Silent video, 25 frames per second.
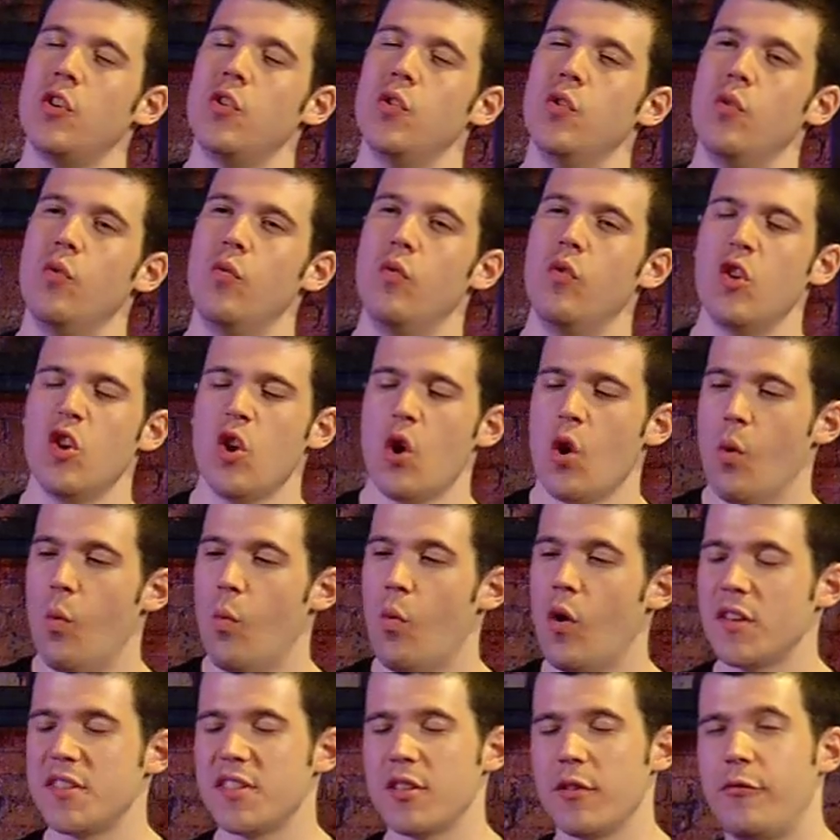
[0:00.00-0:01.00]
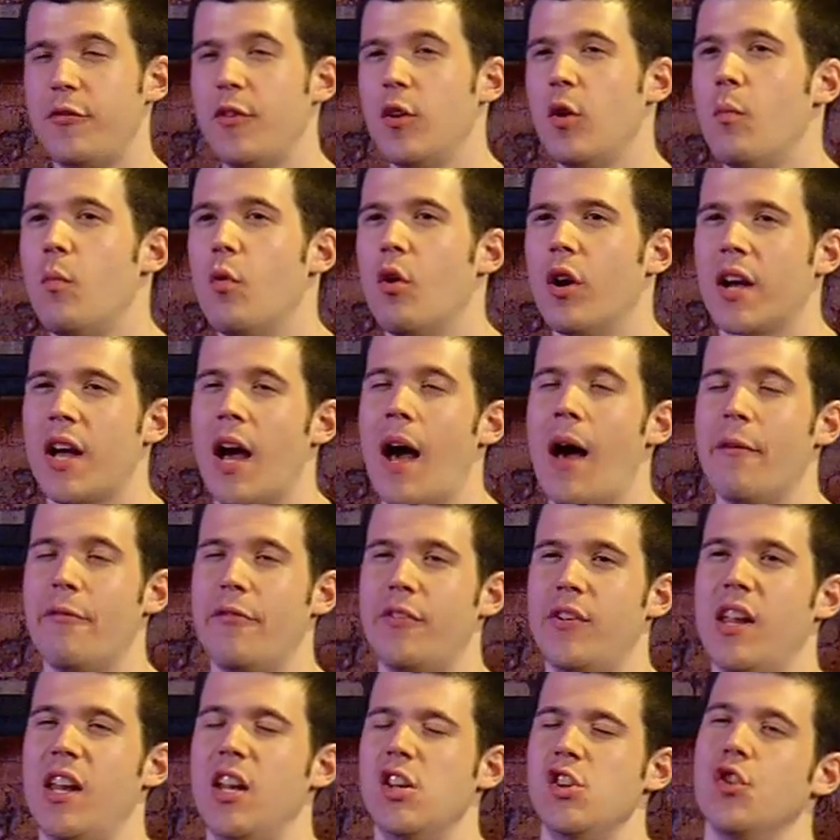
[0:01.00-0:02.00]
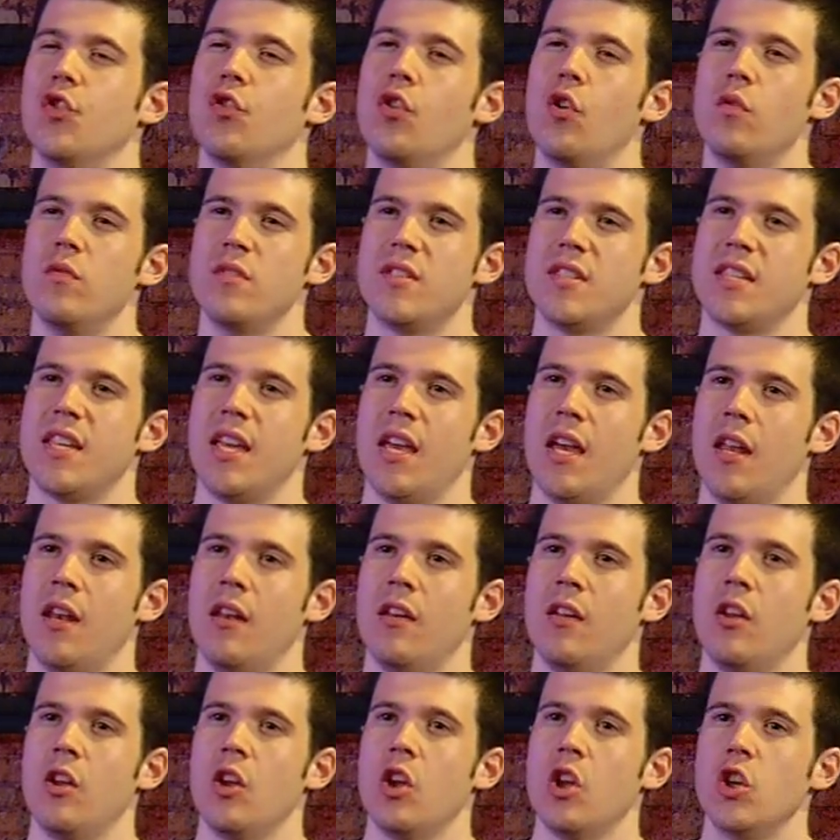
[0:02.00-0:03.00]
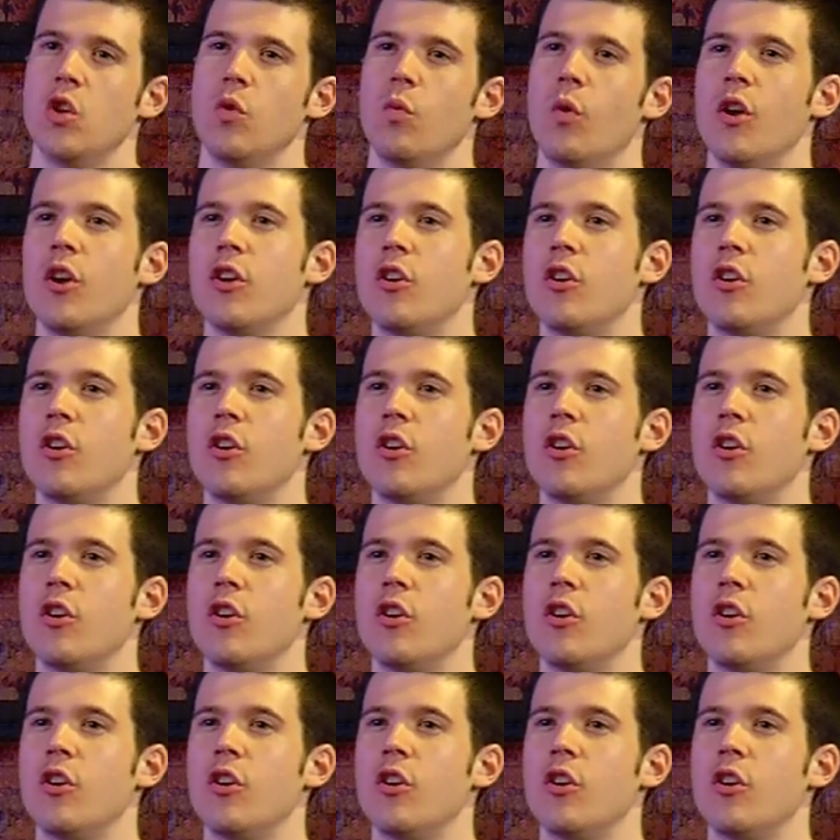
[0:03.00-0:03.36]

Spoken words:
who wants to feel more confident in your own skin, you want